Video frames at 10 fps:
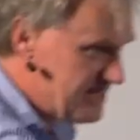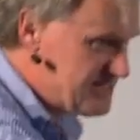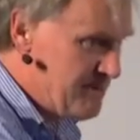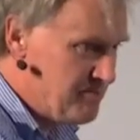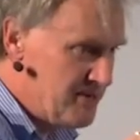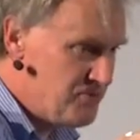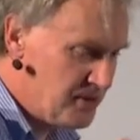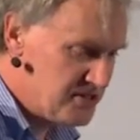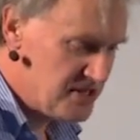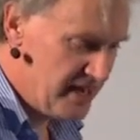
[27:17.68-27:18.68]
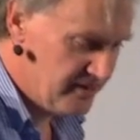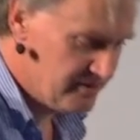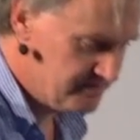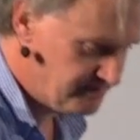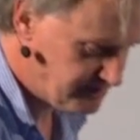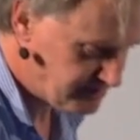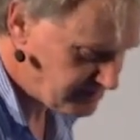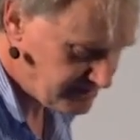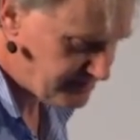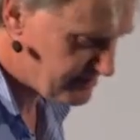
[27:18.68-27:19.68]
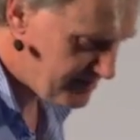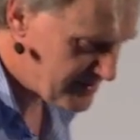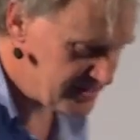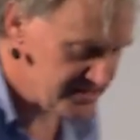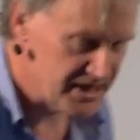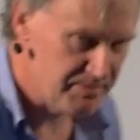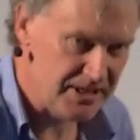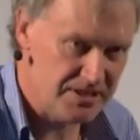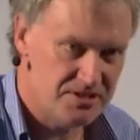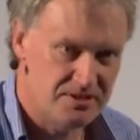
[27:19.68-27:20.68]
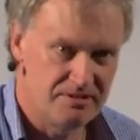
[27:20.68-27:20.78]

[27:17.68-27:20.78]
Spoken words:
example, if you can stand it, is diabetes,